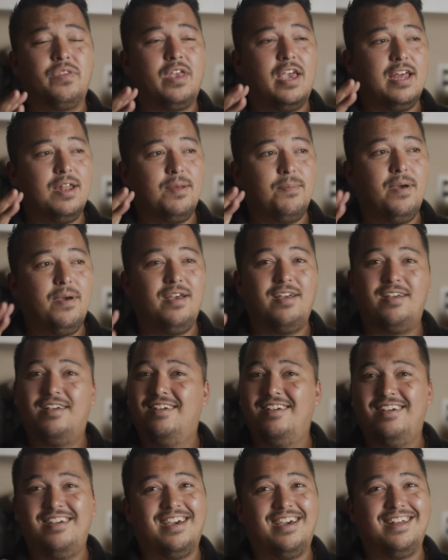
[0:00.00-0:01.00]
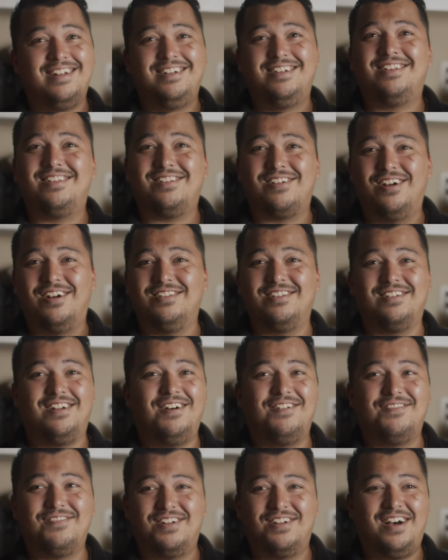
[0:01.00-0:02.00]
and it just turns it
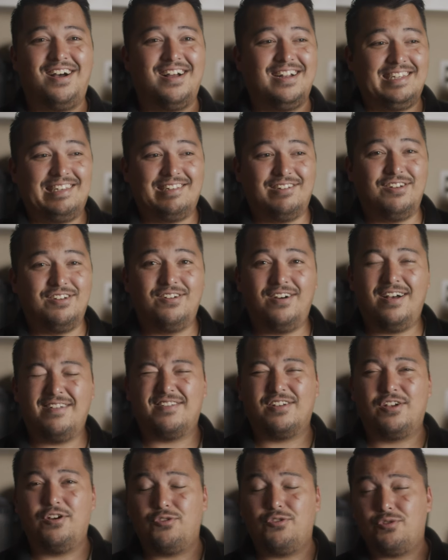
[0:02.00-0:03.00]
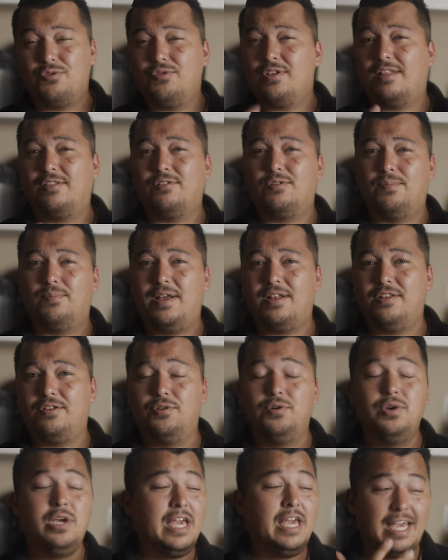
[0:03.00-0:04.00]
off and on. So you don't have to go through that little menu.